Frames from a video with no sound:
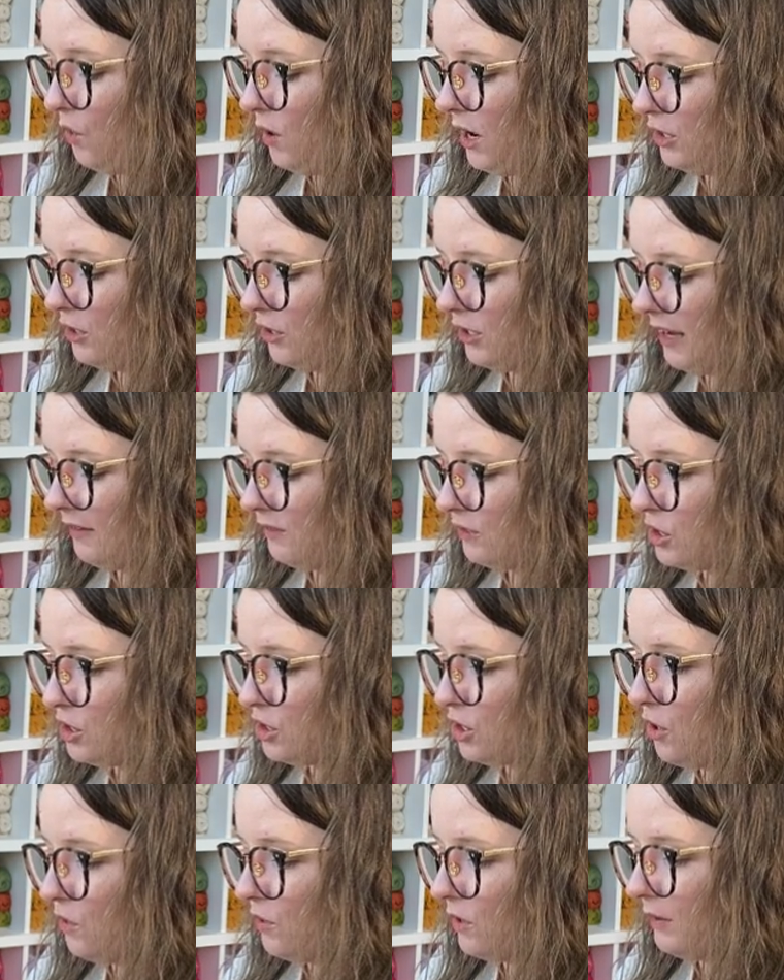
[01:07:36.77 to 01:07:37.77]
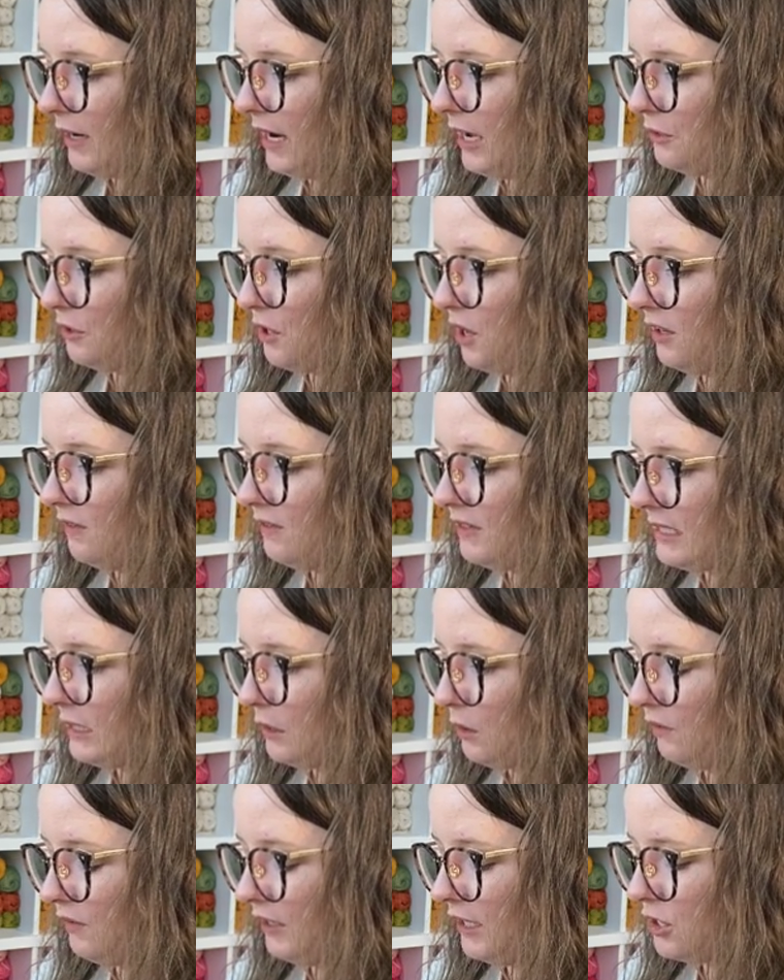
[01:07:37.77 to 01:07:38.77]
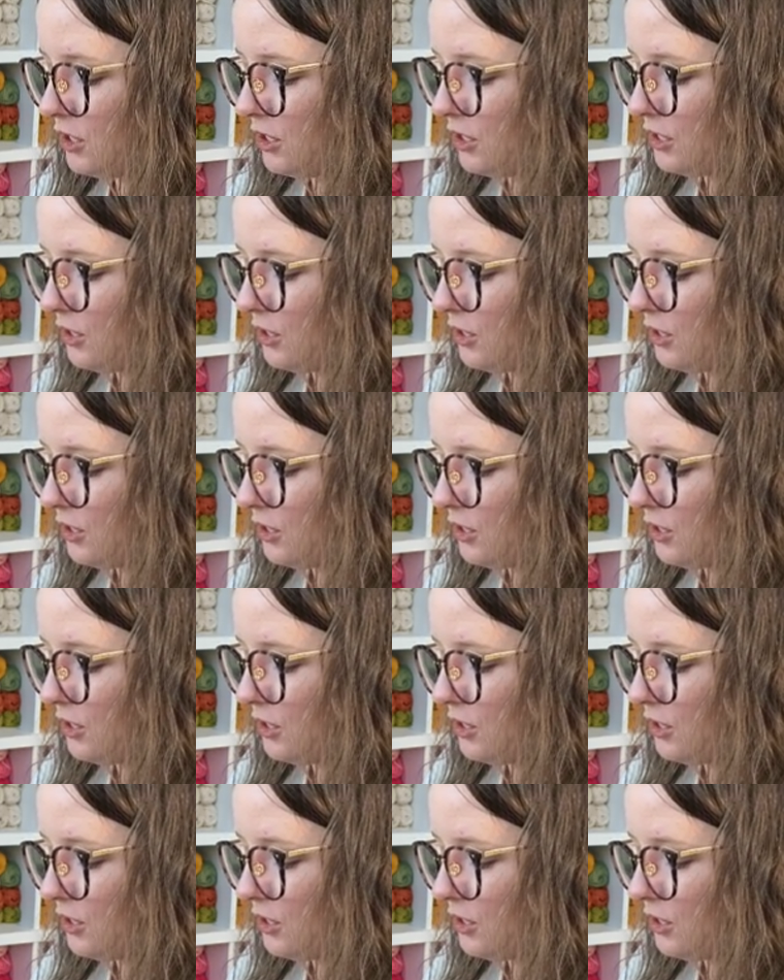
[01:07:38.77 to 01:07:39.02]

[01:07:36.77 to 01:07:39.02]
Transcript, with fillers: And you're going to have to sew around all of his little features.